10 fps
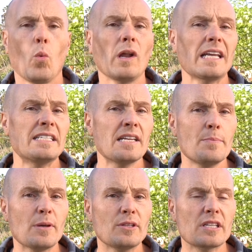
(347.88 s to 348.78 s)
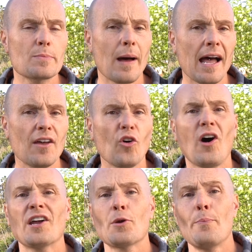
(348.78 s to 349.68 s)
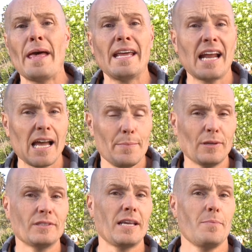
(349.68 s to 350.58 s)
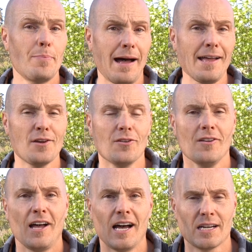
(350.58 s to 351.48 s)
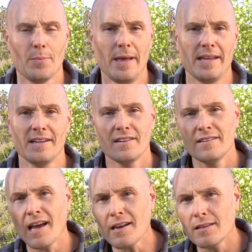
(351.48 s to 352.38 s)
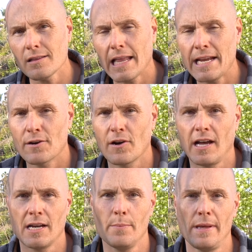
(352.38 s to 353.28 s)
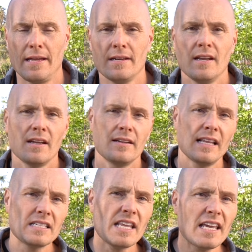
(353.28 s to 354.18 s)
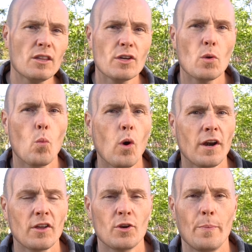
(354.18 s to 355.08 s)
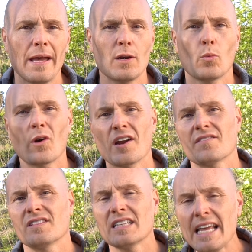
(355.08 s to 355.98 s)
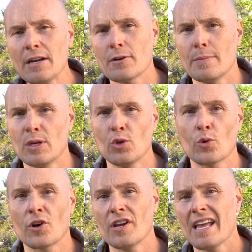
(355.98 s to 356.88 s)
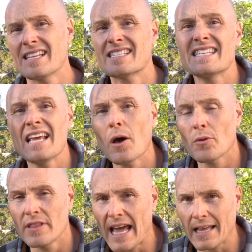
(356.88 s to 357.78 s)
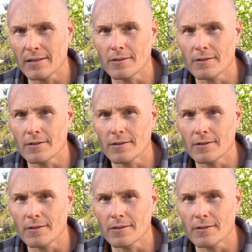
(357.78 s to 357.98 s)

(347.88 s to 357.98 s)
While I did build this pile on a bed, I built a pile on a bed, not a layer on a bed. Let's take a look at one other bed where I've layered manure and see how that